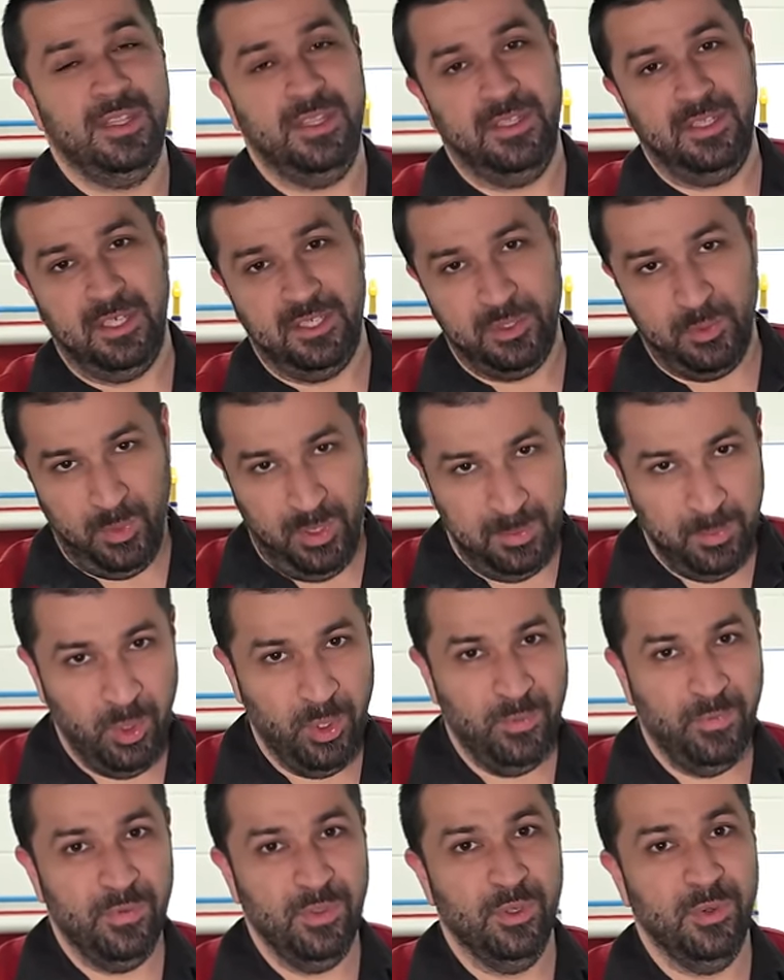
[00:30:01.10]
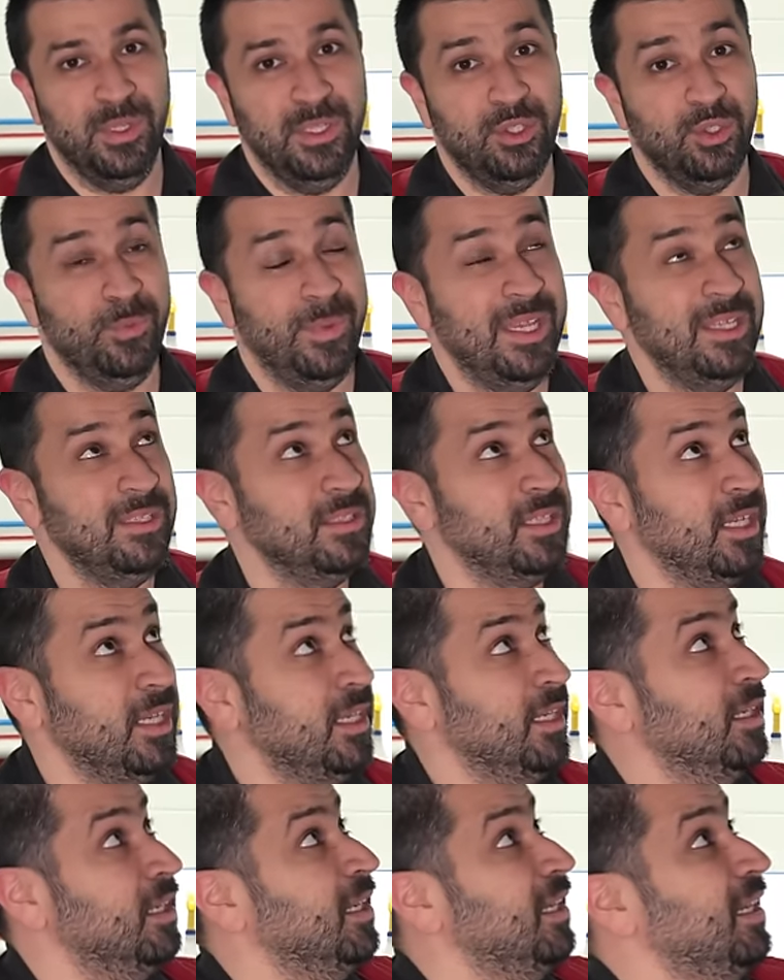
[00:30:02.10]
and then there's one more fluid to
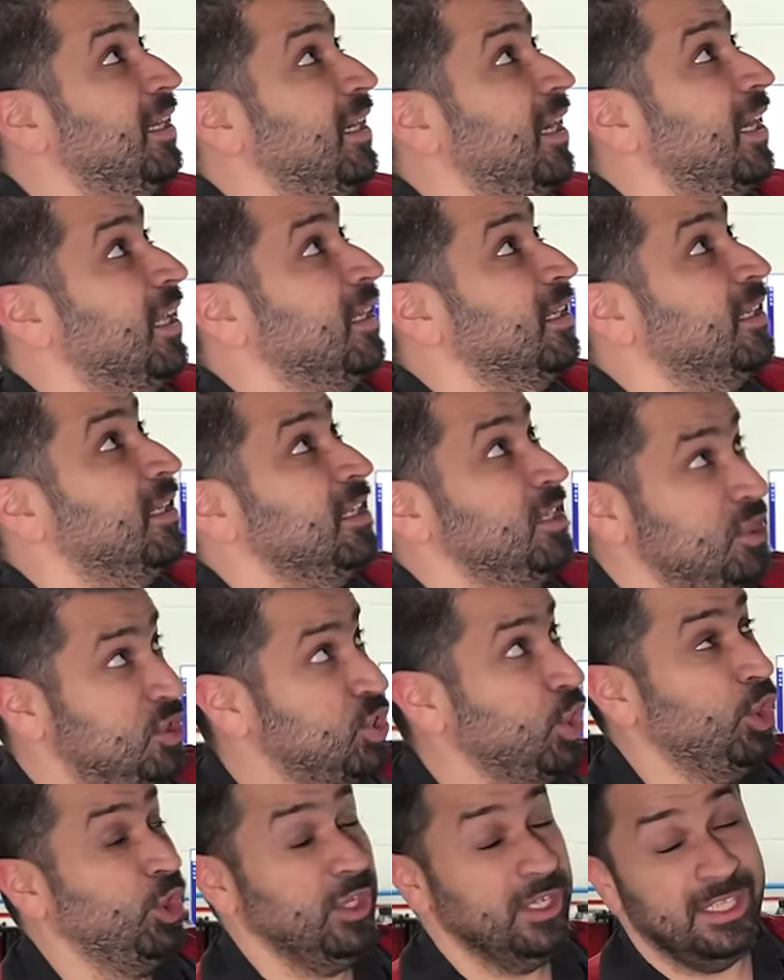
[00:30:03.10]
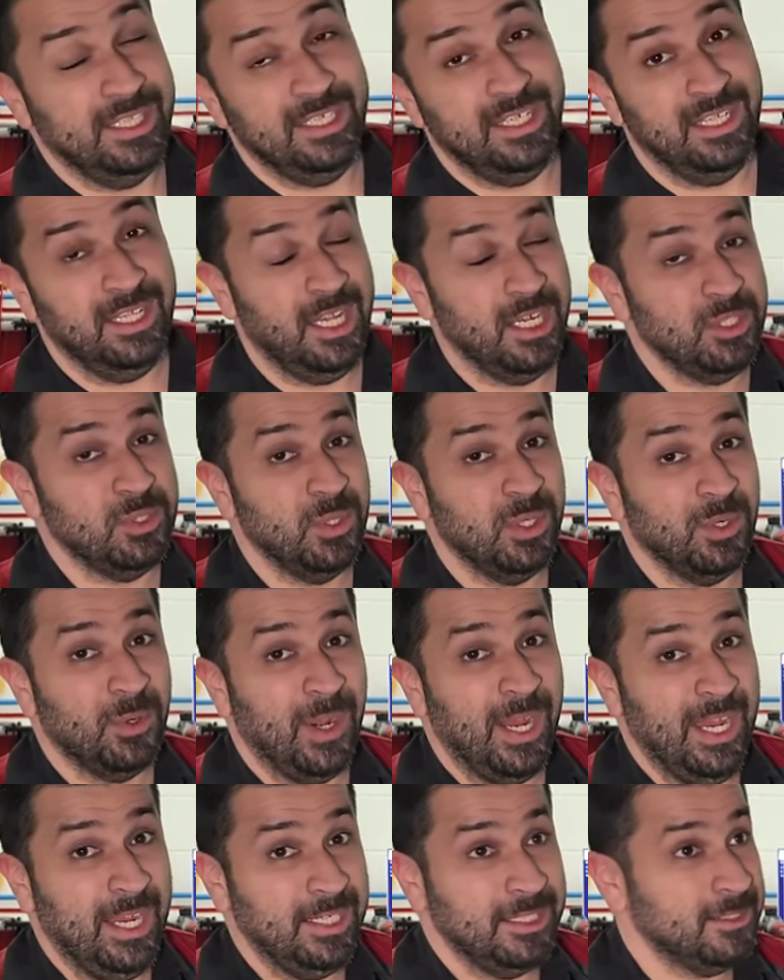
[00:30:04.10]
maintain. And historically, electric
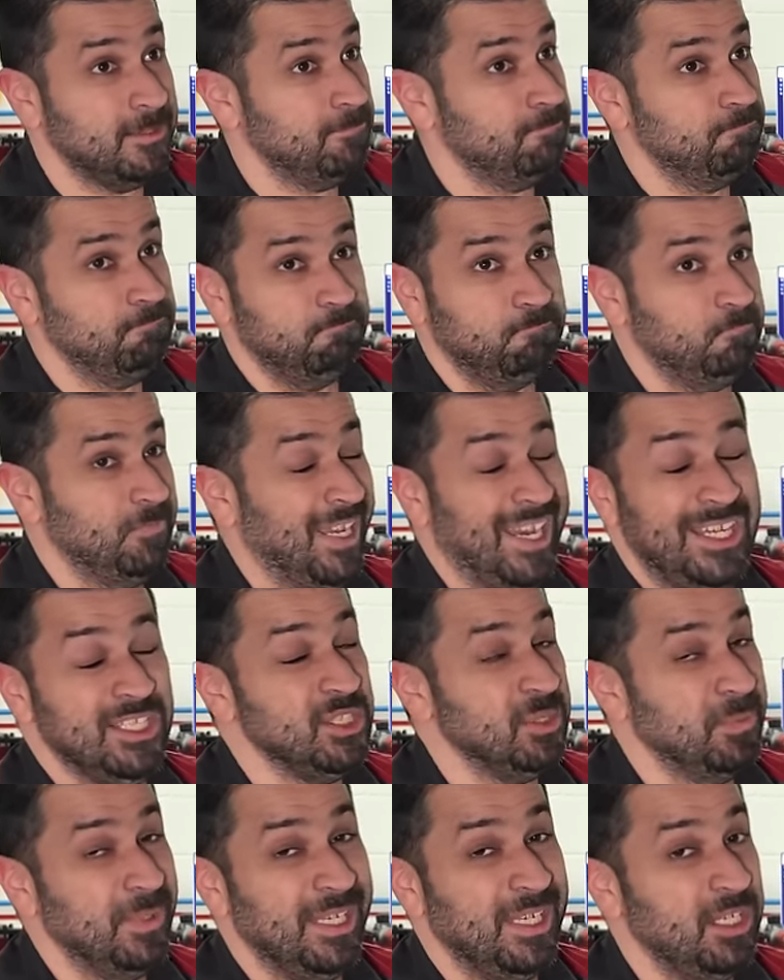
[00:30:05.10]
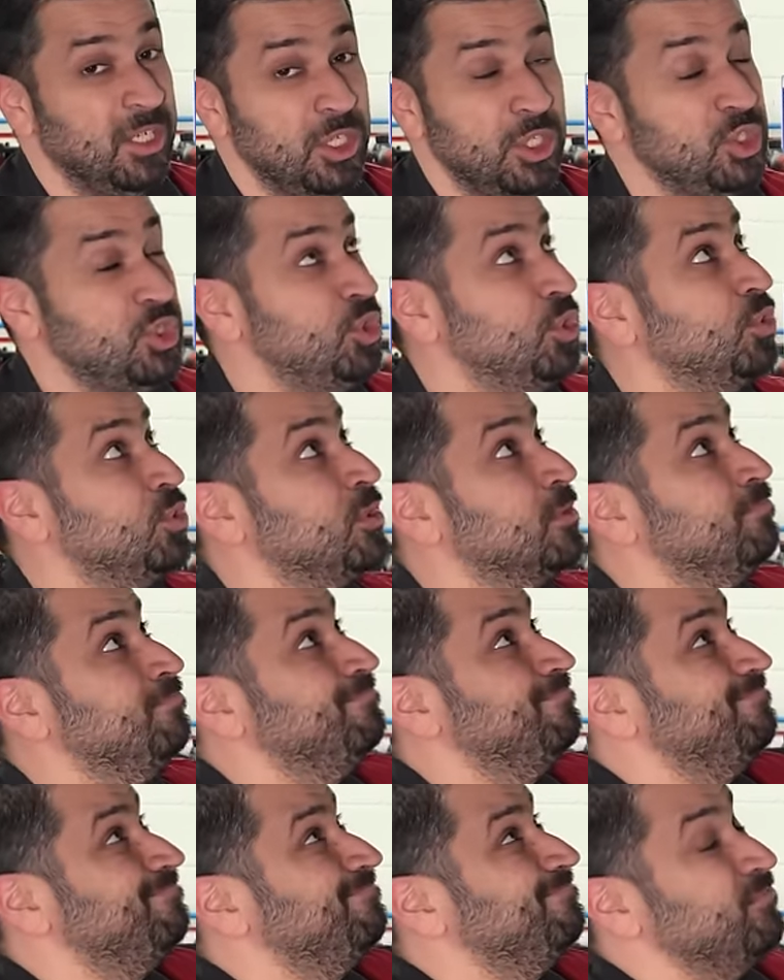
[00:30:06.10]
racks, there hasn't been any issues.
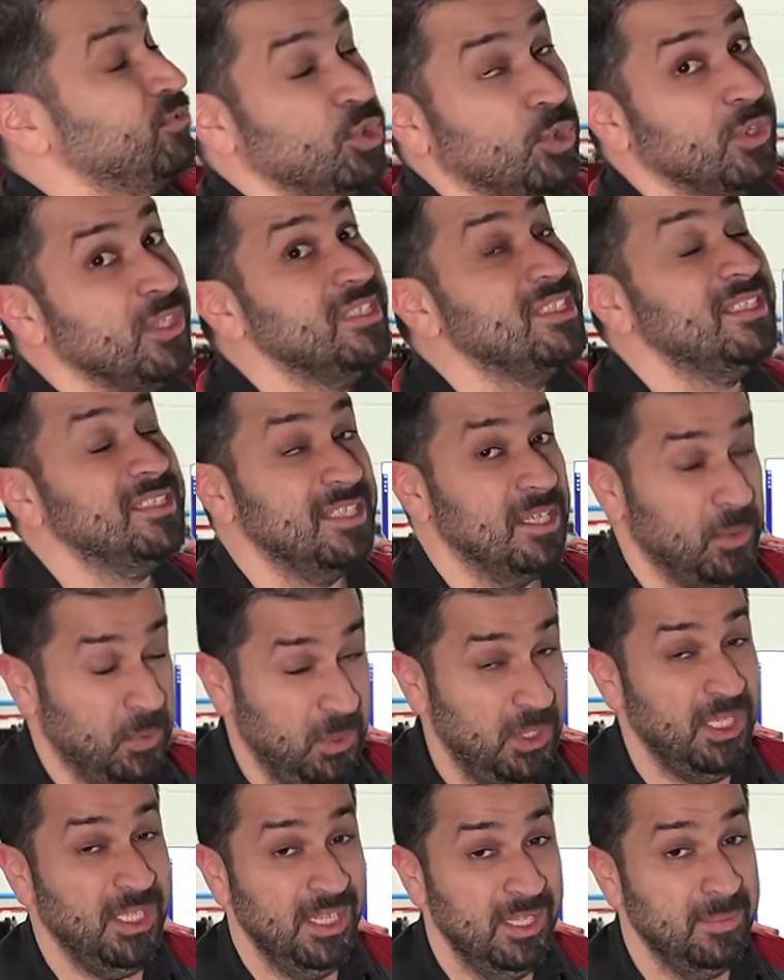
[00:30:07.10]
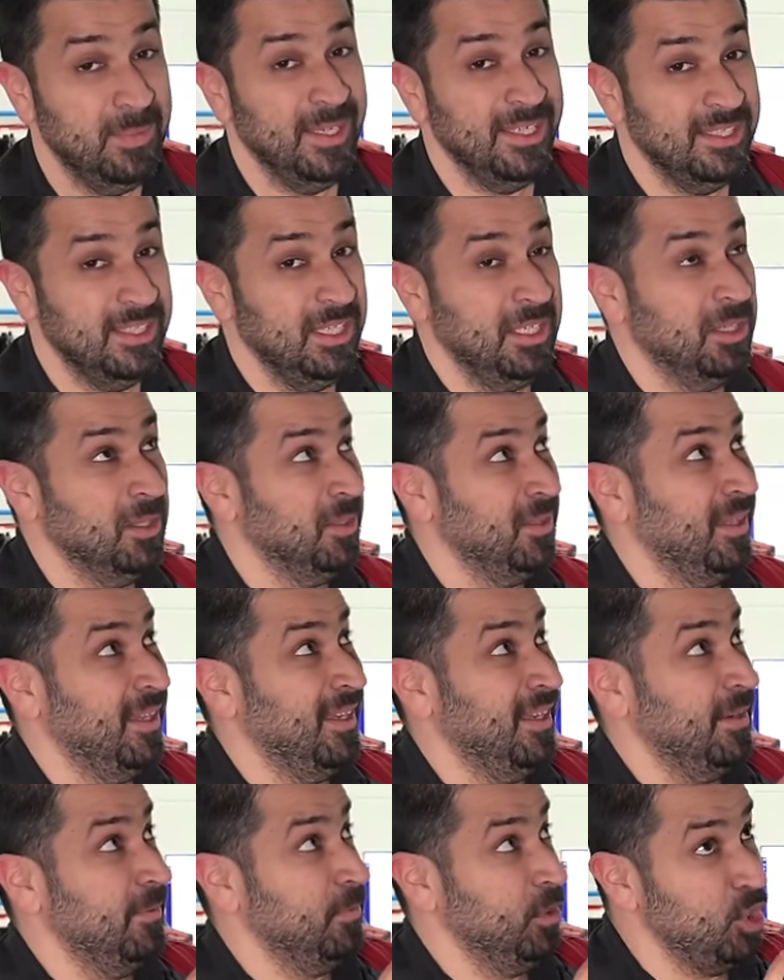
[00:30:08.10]
So this is a really big deal
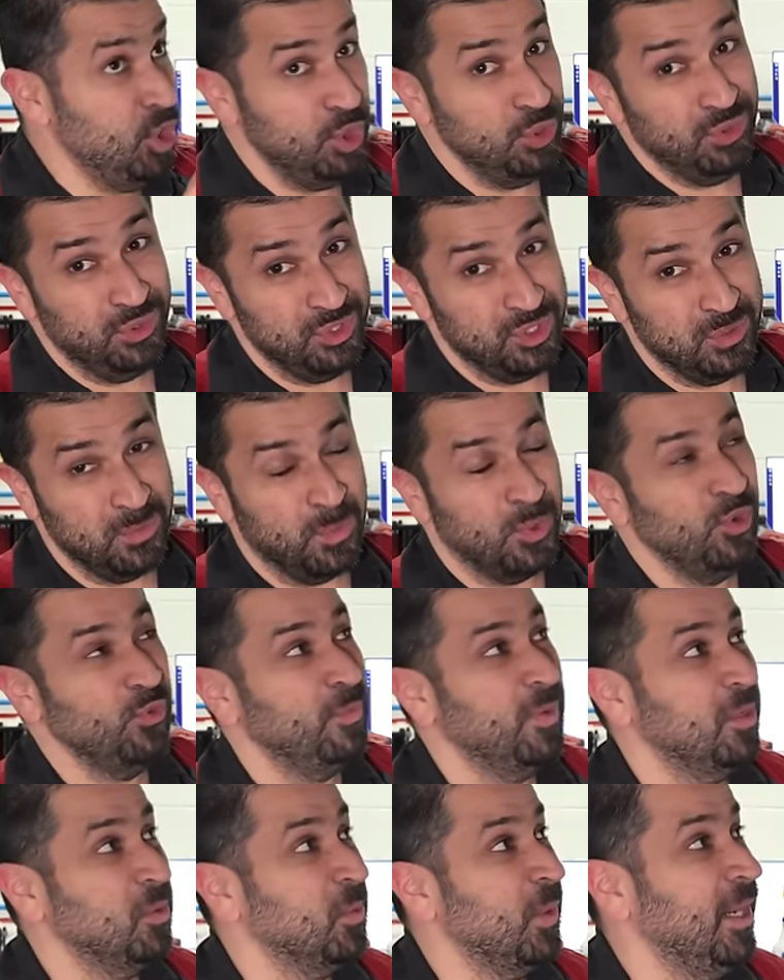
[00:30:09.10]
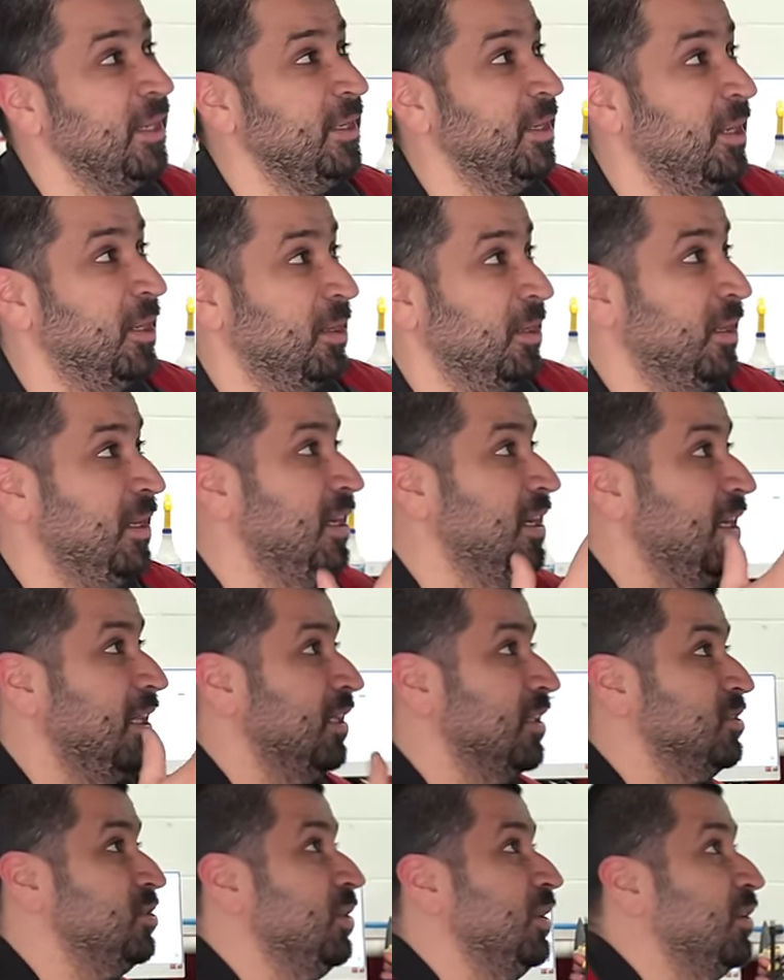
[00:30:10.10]
and a huge improvement right here.
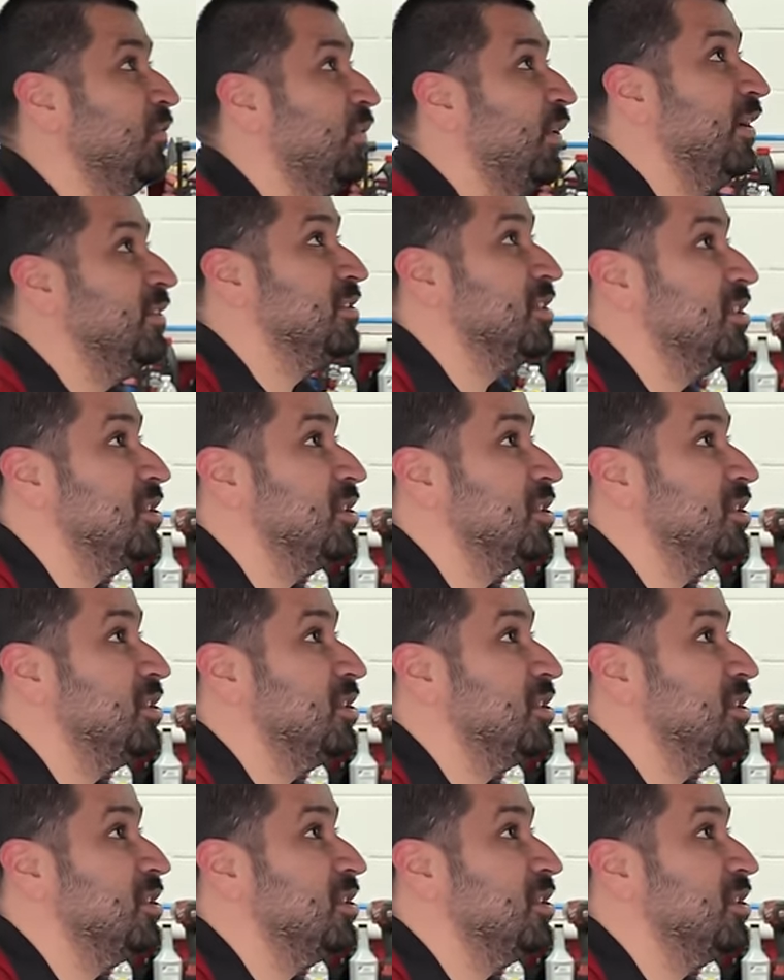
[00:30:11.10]
Let's look at the front